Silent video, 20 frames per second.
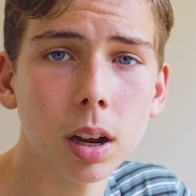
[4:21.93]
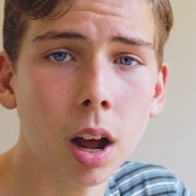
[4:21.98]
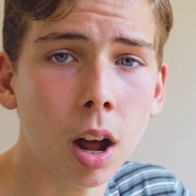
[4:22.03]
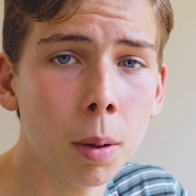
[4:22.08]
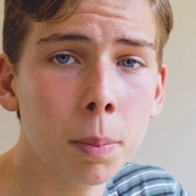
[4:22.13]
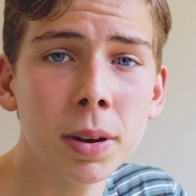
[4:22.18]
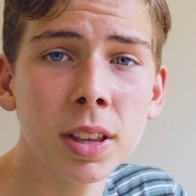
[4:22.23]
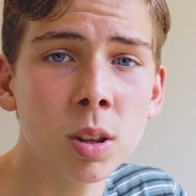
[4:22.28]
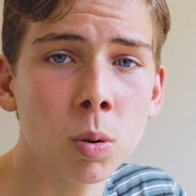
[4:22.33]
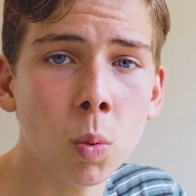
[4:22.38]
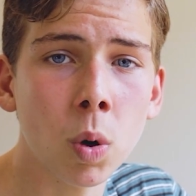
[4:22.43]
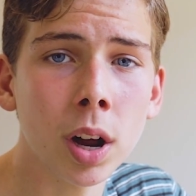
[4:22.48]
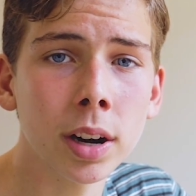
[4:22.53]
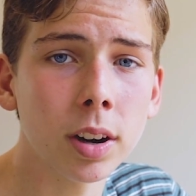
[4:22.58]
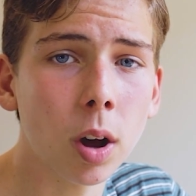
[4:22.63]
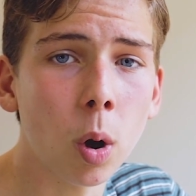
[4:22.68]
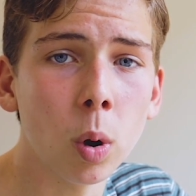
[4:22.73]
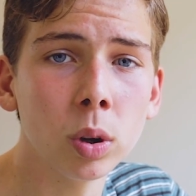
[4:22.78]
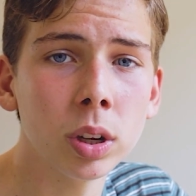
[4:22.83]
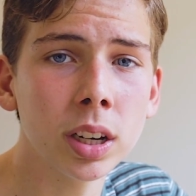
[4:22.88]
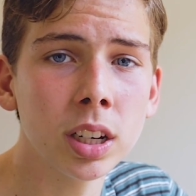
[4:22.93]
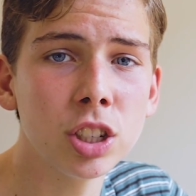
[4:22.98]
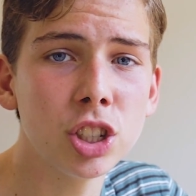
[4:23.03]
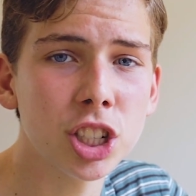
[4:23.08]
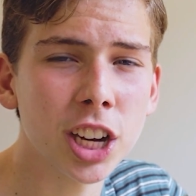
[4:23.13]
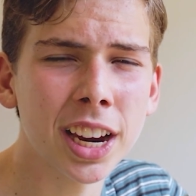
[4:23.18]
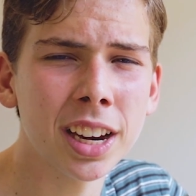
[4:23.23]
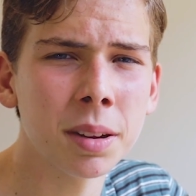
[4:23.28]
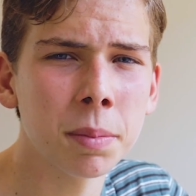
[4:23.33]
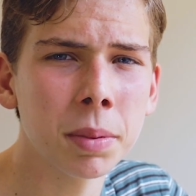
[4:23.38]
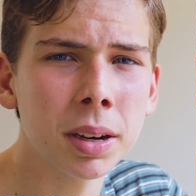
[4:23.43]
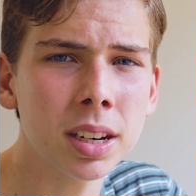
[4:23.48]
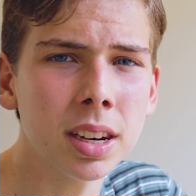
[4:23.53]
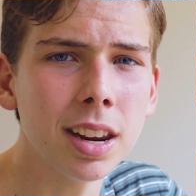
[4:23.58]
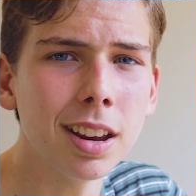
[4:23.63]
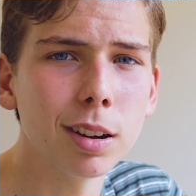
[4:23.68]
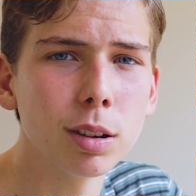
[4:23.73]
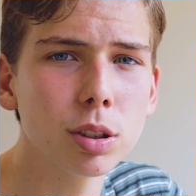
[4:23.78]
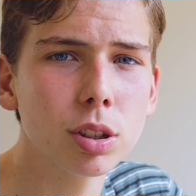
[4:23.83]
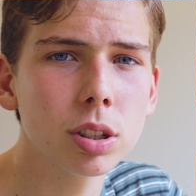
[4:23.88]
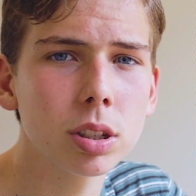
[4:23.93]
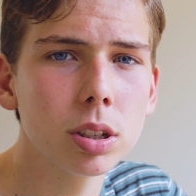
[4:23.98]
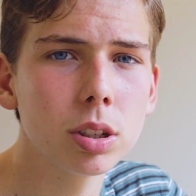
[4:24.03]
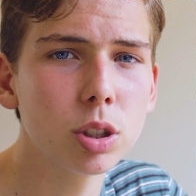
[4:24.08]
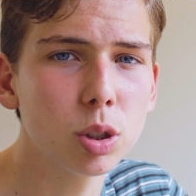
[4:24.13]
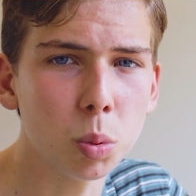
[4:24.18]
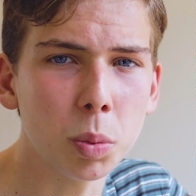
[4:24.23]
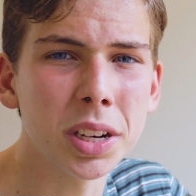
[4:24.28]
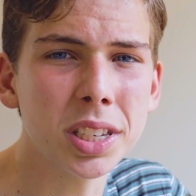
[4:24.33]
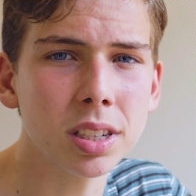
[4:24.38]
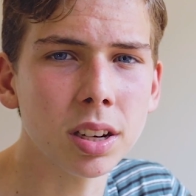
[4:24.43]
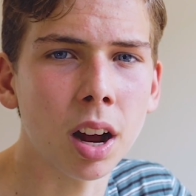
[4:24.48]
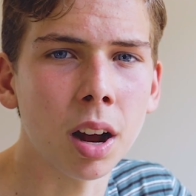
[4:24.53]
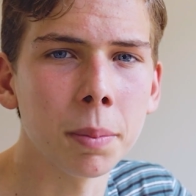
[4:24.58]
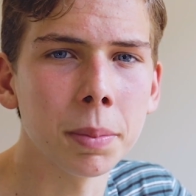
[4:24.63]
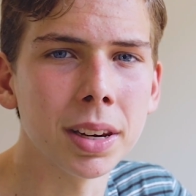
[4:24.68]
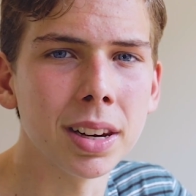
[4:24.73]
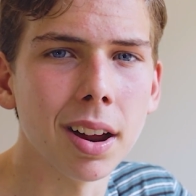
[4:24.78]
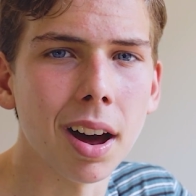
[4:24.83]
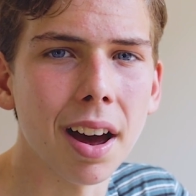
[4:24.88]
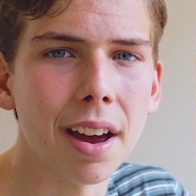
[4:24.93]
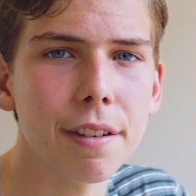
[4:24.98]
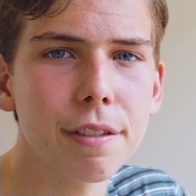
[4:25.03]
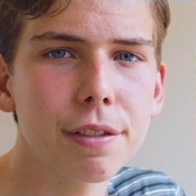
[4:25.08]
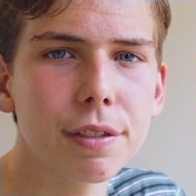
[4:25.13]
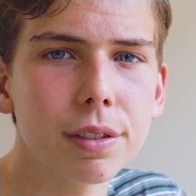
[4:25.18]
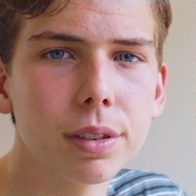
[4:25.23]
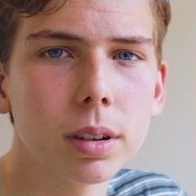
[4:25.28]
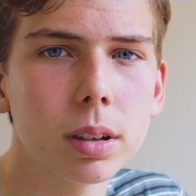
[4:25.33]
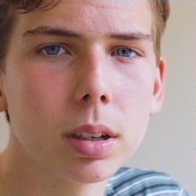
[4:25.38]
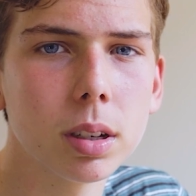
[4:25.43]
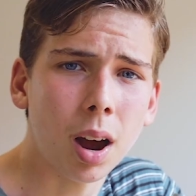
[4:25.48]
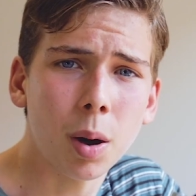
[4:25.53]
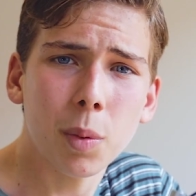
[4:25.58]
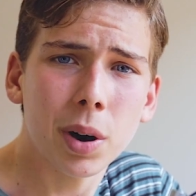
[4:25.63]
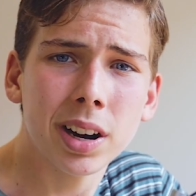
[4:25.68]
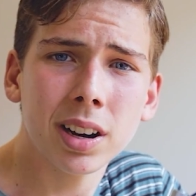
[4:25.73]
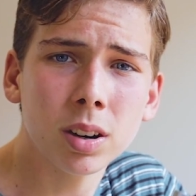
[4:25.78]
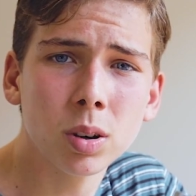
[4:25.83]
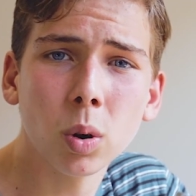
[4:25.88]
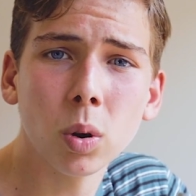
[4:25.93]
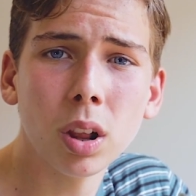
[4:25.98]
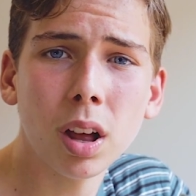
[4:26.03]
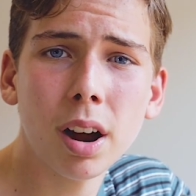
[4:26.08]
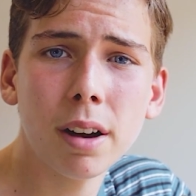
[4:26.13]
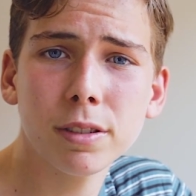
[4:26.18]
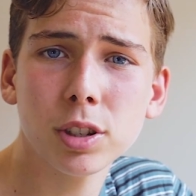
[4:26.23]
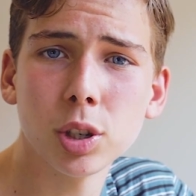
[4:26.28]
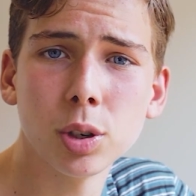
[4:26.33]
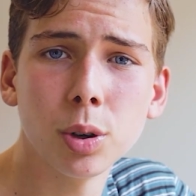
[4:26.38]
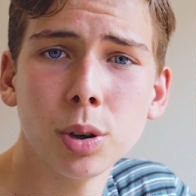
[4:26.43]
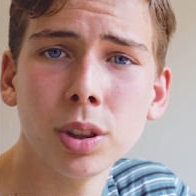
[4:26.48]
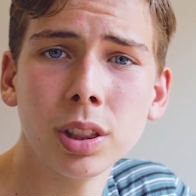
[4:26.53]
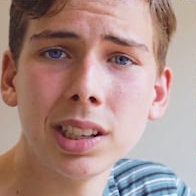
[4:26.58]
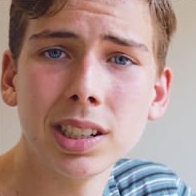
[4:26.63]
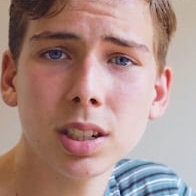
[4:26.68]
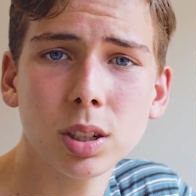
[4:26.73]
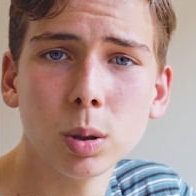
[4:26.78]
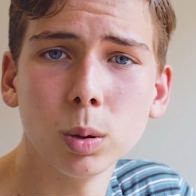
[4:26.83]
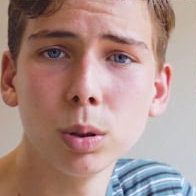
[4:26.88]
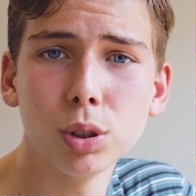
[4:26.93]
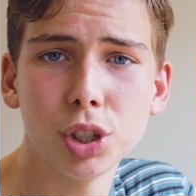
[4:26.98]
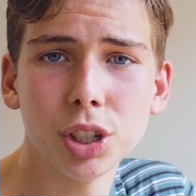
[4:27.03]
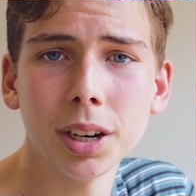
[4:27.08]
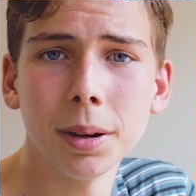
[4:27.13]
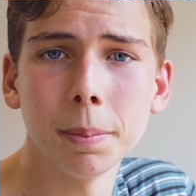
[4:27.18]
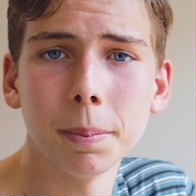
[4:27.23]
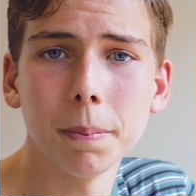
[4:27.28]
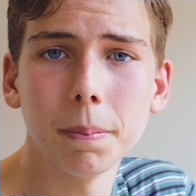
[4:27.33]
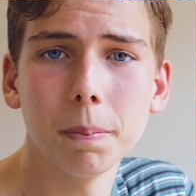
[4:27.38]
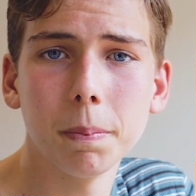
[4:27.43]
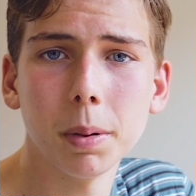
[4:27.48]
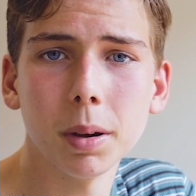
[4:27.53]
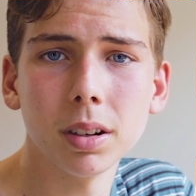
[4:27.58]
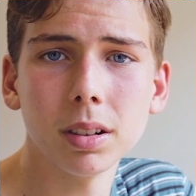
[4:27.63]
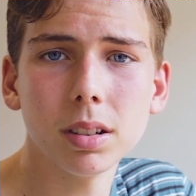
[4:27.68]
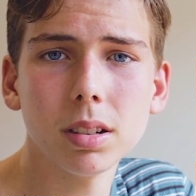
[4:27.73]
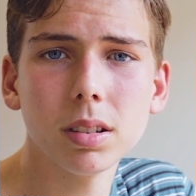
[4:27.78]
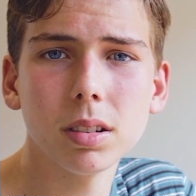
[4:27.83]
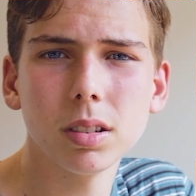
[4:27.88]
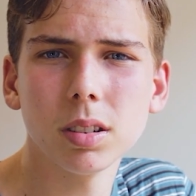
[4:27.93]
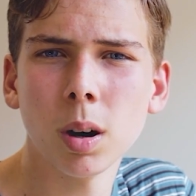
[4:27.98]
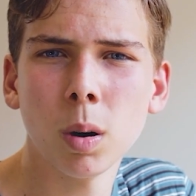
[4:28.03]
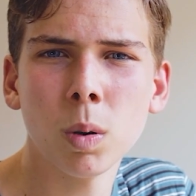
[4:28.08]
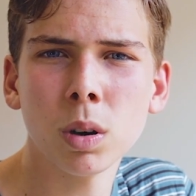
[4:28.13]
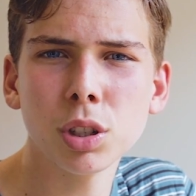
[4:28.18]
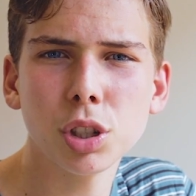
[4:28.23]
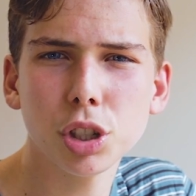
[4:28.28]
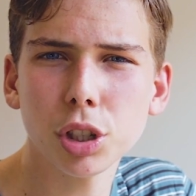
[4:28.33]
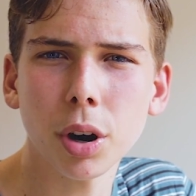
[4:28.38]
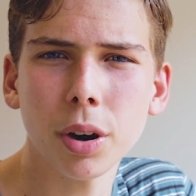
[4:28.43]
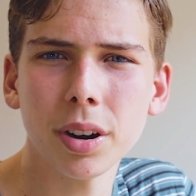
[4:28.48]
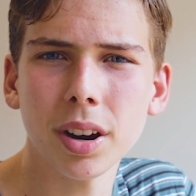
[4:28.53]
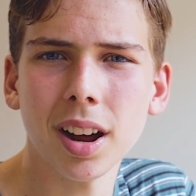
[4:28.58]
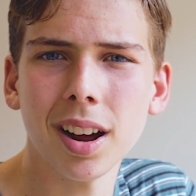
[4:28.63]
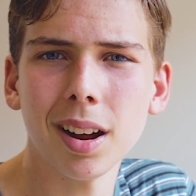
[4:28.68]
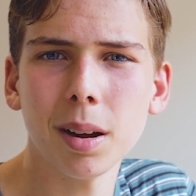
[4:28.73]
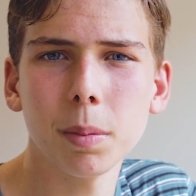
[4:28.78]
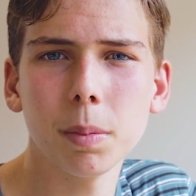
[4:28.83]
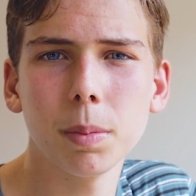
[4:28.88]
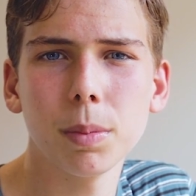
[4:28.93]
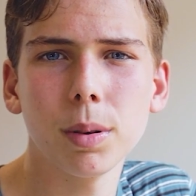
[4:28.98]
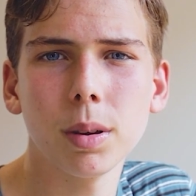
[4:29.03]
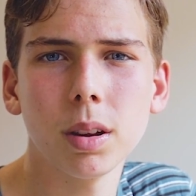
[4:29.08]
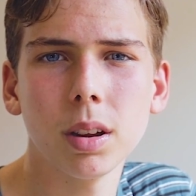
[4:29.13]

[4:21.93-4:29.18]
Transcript: I'll be the one holding Jaden McNeil's Swiss Army knife." I waited all afternoon in the school gym, but no one showed up.